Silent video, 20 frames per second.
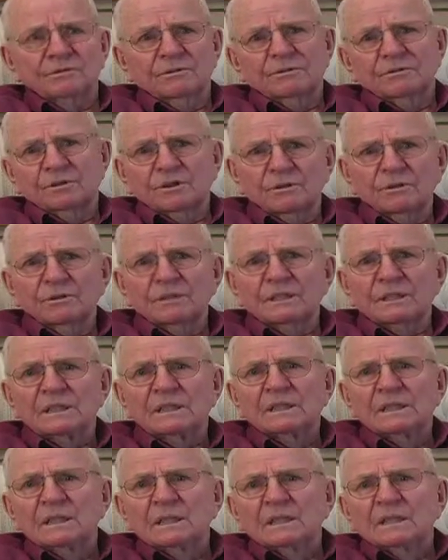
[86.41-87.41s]
North Dakota.
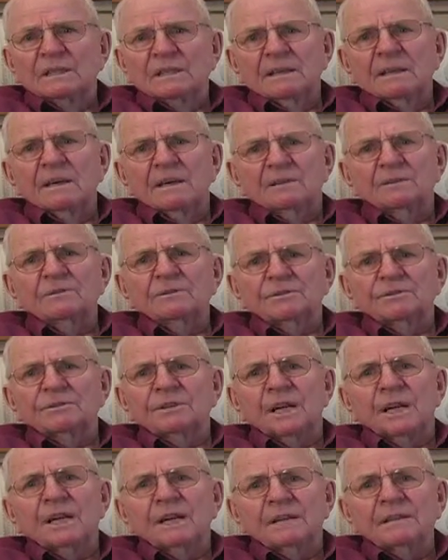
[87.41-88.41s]
Yeah, I know your
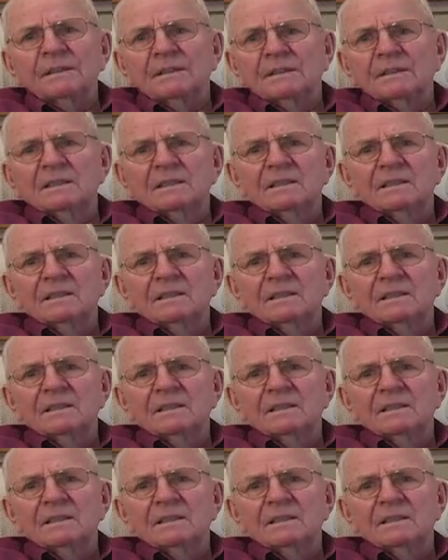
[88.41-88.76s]
dad.